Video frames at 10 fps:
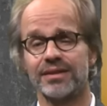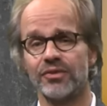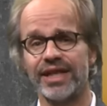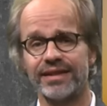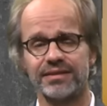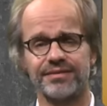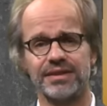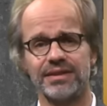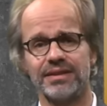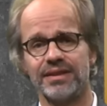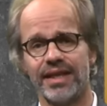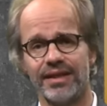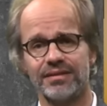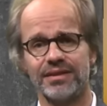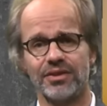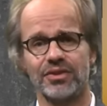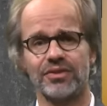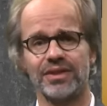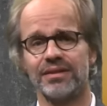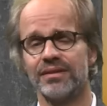creativity and
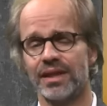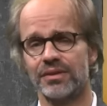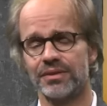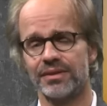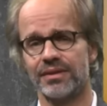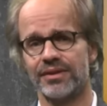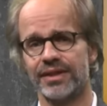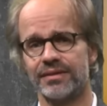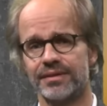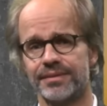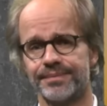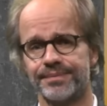industry are concentrated.